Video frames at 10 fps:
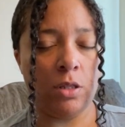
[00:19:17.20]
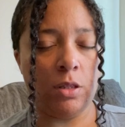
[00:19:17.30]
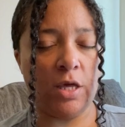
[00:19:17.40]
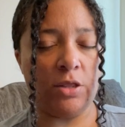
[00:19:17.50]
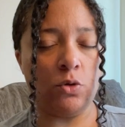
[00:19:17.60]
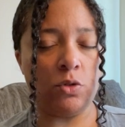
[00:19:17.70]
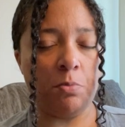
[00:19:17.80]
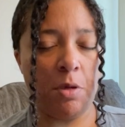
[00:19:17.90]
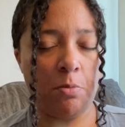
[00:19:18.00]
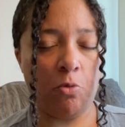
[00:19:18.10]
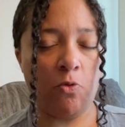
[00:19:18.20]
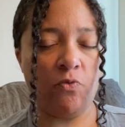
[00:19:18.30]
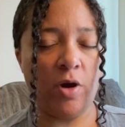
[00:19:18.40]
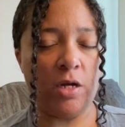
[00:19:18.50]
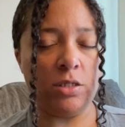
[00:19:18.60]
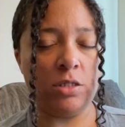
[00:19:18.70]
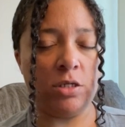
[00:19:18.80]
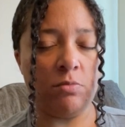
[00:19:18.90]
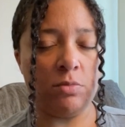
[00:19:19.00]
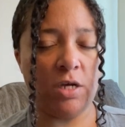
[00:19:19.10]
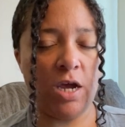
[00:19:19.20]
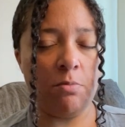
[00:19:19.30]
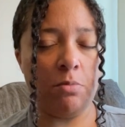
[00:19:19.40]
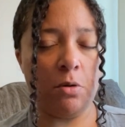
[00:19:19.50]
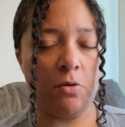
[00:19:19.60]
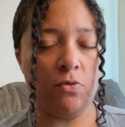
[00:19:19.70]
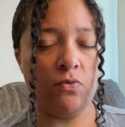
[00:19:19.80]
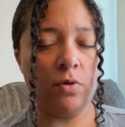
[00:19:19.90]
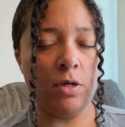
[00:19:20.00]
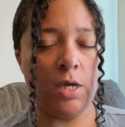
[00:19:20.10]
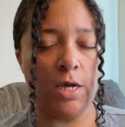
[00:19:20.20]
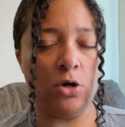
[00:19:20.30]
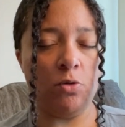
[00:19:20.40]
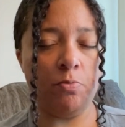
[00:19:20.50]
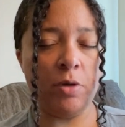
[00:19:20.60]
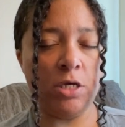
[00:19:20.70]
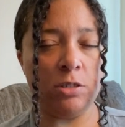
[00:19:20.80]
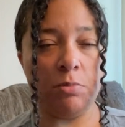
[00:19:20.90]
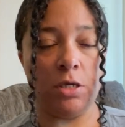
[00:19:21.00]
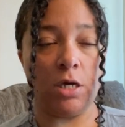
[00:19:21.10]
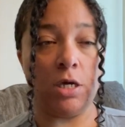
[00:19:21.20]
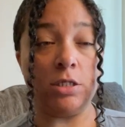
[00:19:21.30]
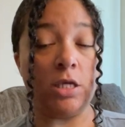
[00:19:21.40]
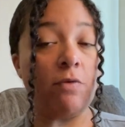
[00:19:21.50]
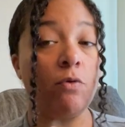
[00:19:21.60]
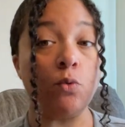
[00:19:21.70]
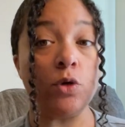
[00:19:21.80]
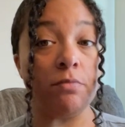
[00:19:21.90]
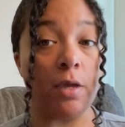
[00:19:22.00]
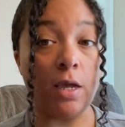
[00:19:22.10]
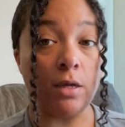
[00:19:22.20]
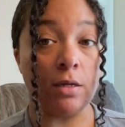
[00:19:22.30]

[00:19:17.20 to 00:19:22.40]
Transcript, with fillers: that those people find some type of inner peace because even with me,